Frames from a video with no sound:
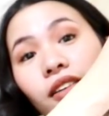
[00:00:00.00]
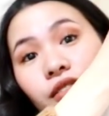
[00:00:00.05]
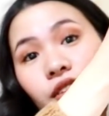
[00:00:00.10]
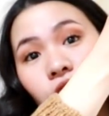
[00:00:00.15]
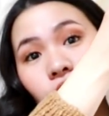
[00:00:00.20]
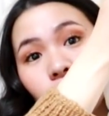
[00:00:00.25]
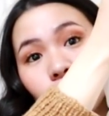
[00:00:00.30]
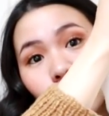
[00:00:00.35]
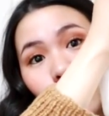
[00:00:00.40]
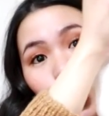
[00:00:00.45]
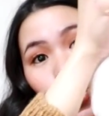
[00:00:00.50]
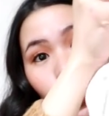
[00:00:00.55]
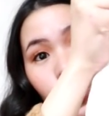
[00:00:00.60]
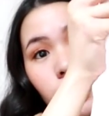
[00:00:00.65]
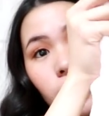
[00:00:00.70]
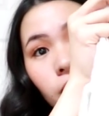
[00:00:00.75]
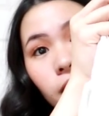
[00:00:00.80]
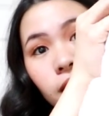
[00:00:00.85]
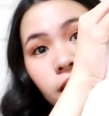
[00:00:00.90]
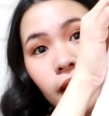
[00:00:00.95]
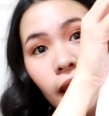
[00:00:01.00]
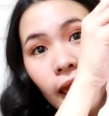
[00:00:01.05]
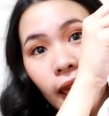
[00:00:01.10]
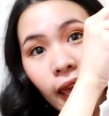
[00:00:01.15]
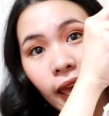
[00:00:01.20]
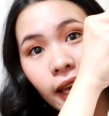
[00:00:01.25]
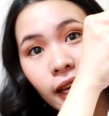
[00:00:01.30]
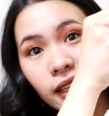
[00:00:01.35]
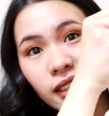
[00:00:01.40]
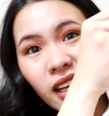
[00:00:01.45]
have this
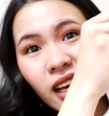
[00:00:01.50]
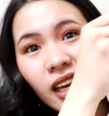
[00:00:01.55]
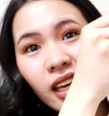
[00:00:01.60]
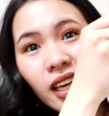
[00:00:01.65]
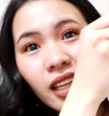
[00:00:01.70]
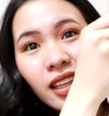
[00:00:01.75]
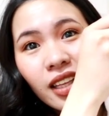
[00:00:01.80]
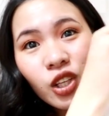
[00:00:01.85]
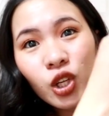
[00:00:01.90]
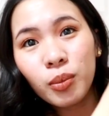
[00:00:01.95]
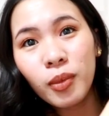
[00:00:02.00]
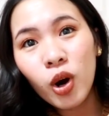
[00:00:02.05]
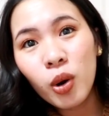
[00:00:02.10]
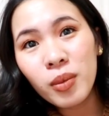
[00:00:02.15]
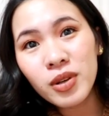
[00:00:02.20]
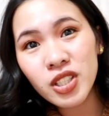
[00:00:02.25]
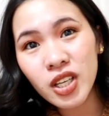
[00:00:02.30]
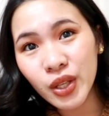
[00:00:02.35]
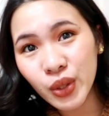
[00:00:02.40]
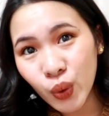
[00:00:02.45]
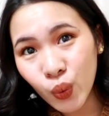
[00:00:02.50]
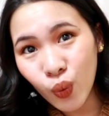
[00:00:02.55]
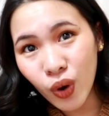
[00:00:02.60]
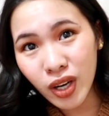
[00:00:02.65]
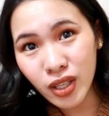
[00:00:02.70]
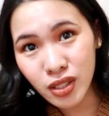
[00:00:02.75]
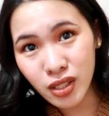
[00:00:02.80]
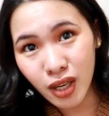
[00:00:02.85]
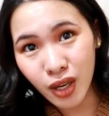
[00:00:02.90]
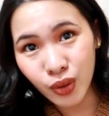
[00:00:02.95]
turtleneck. Nakikita niyo ba o masyadong
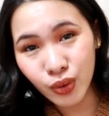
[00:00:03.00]
wash